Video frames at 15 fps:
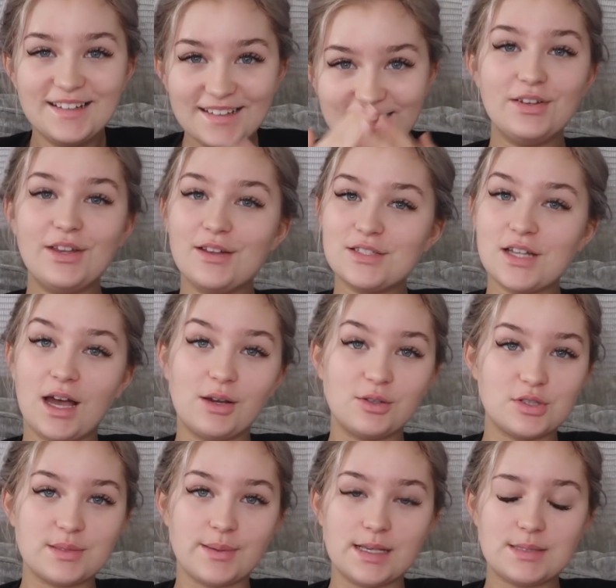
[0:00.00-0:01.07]
video title
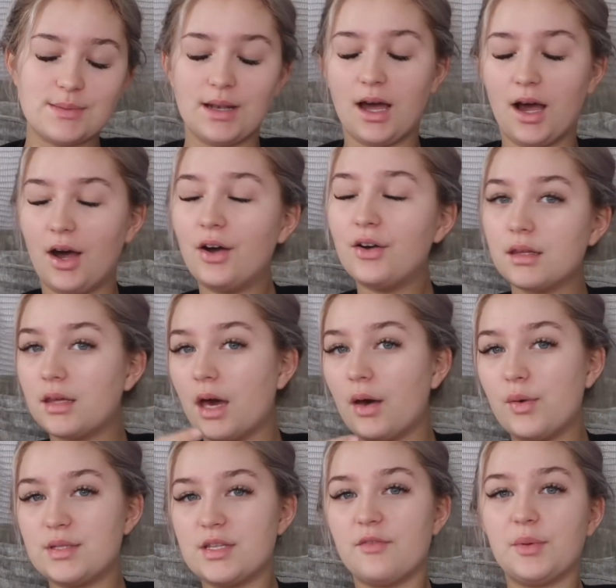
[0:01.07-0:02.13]
just makes me laugh. Girl
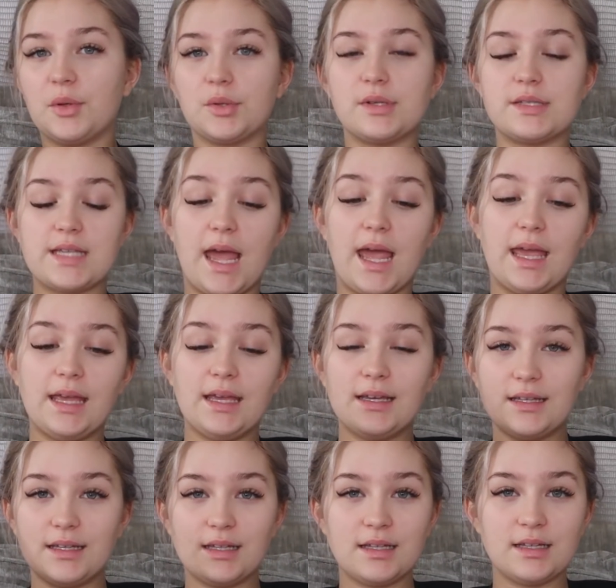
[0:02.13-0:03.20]
who's never been on a date
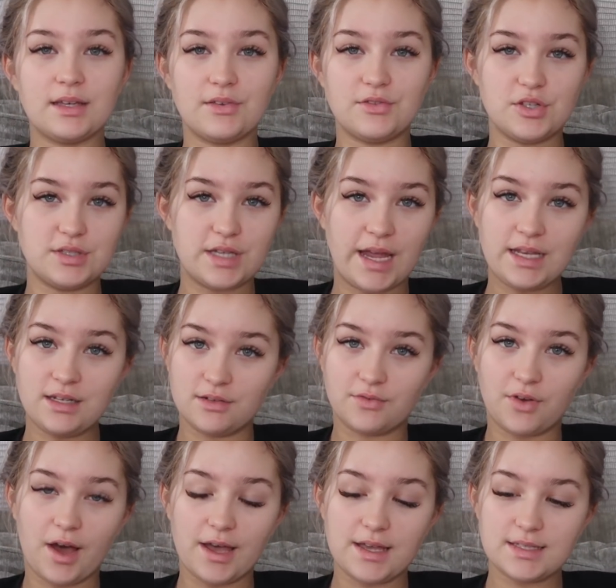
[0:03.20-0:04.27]
gives you dating
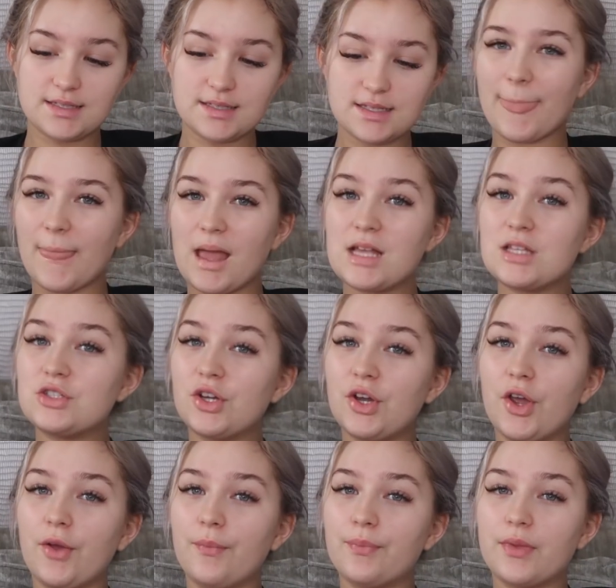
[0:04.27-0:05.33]
advice. It's
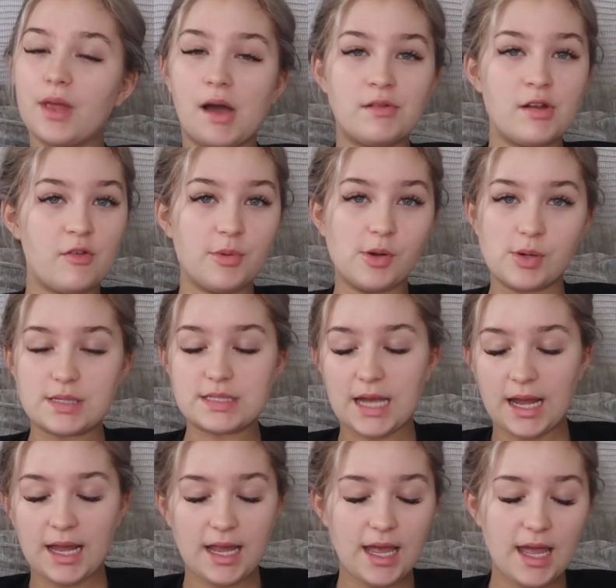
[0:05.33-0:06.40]
true, I've never been on a
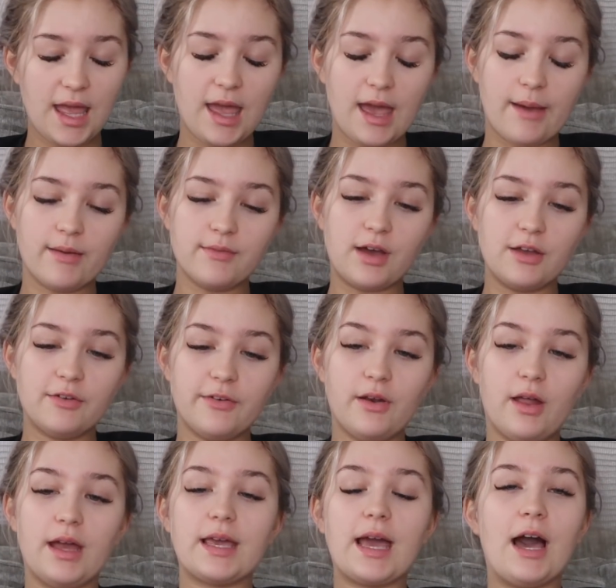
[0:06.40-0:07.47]
date. However, I feel
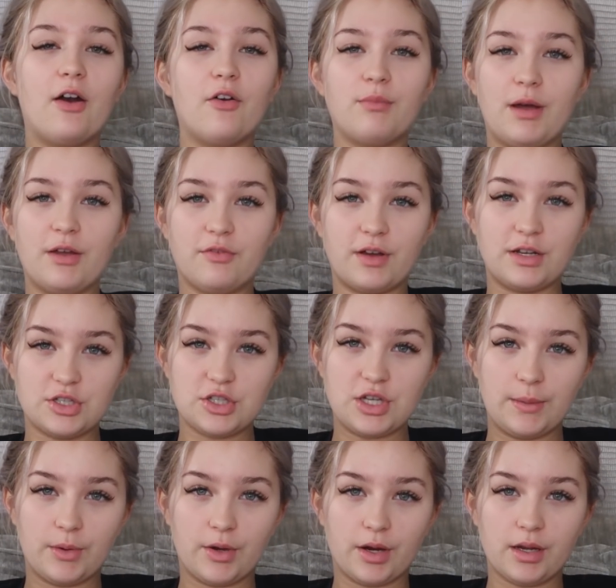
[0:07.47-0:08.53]
like out of my
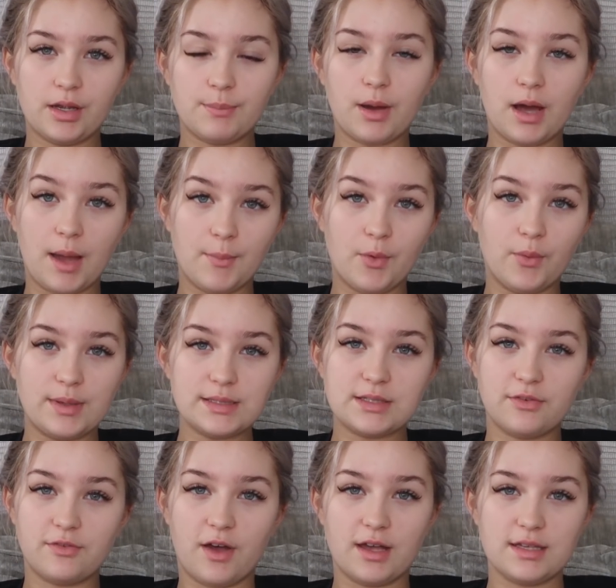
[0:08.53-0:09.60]
friendship group, I'm always
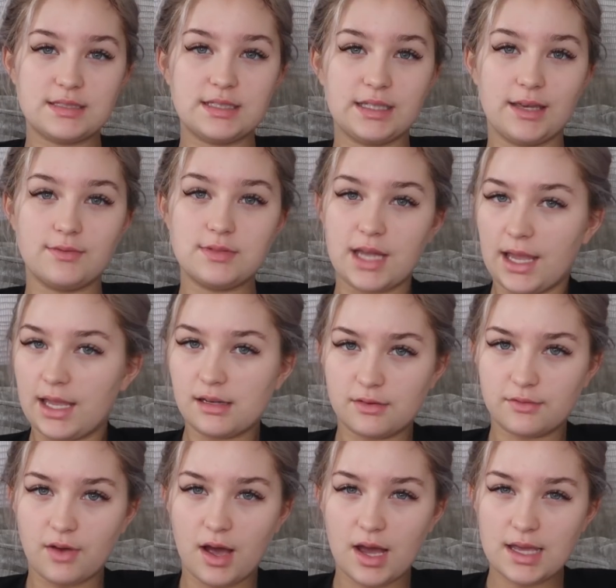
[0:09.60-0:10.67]
the first to give dating
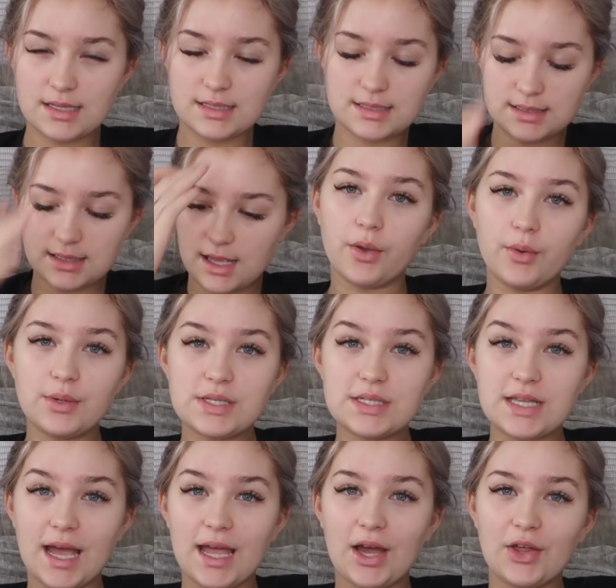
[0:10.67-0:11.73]
advice. So
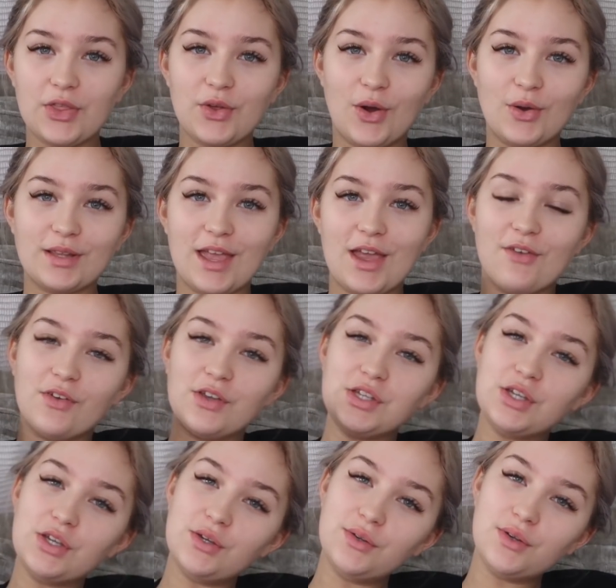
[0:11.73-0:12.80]
today I thought I'd give
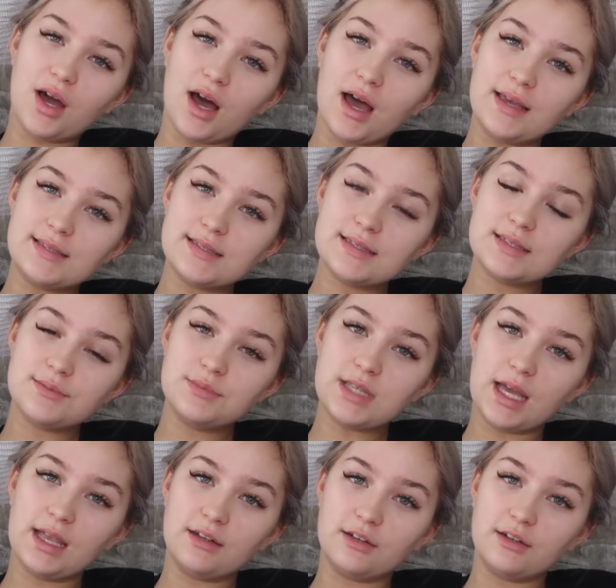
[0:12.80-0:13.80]
you guys some dating